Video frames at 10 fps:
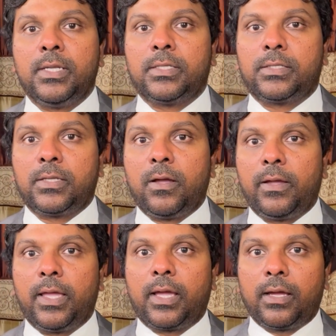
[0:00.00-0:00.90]

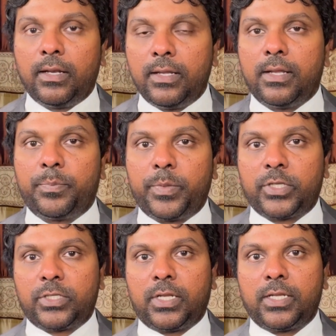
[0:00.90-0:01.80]
So a clear
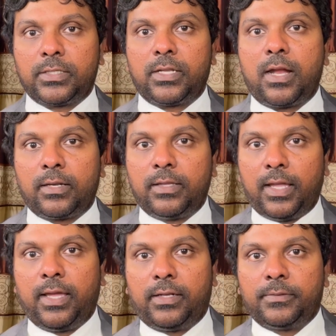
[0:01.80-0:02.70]
picture is not
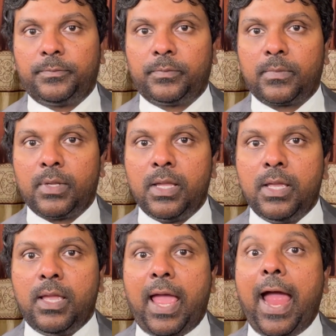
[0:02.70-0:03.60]
there.
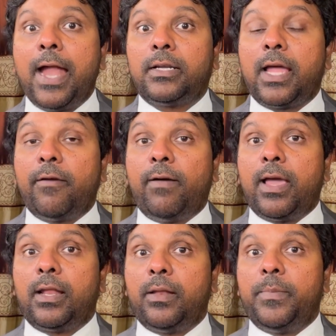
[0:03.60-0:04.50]

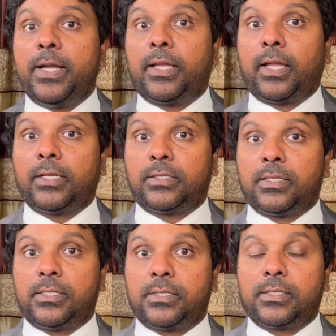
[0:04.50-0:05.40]
Antiviral
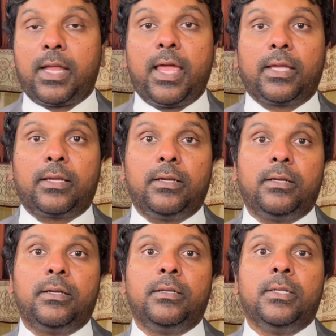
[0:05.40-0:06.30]
medications like
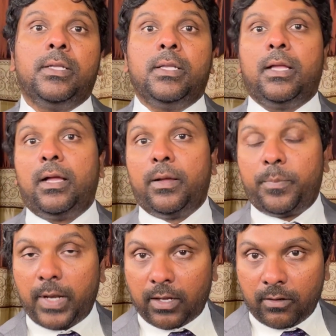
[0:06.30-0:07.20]
uh, uh,
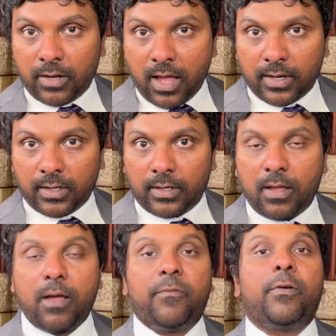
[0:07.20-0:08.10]

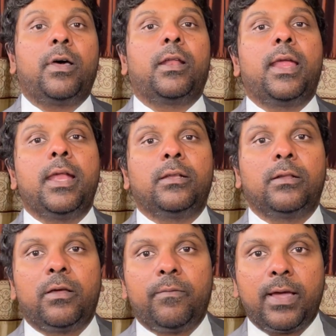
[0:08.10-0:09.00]
for
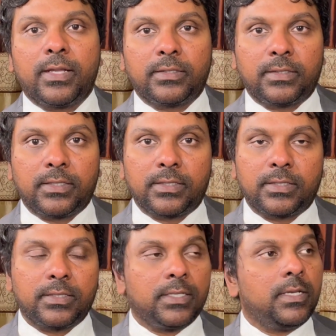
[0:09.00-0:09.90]

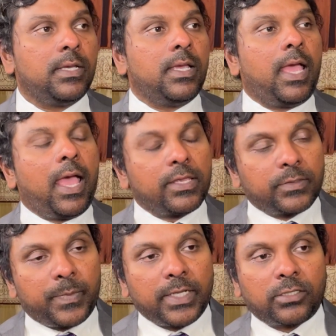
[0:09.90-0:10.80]
enteroviruses has
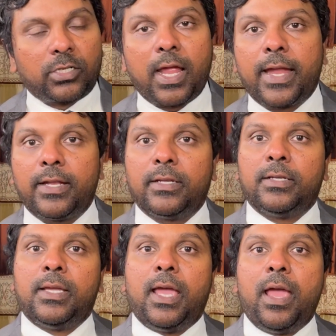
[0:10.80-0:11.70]
been tried
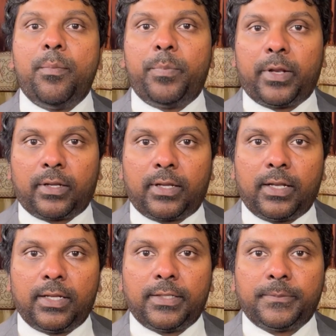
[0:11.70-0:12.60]

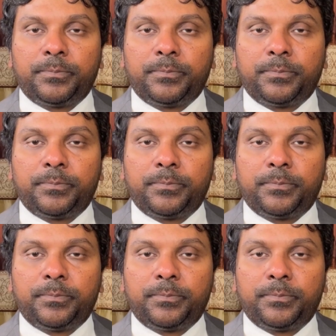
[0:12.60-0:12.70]
empirically